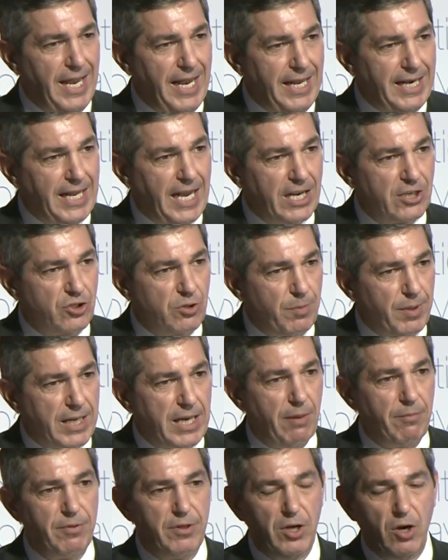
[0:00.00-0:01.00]
it has to
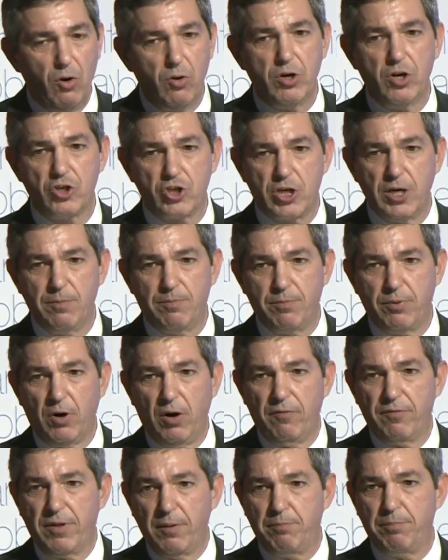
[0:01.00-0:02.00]
become the ownership
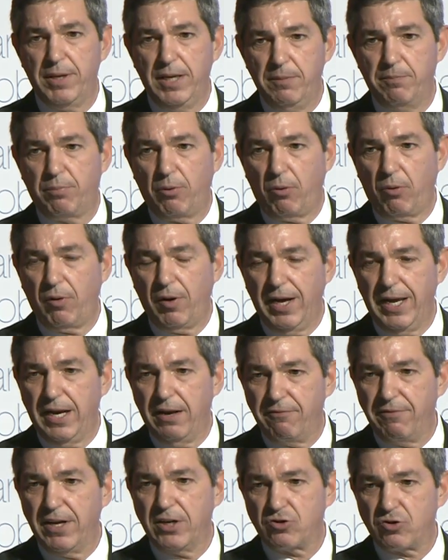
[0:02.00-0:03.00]
of the people and
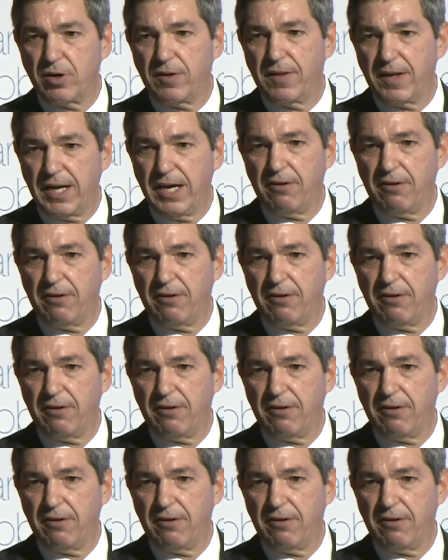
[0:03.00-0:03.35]
eventually the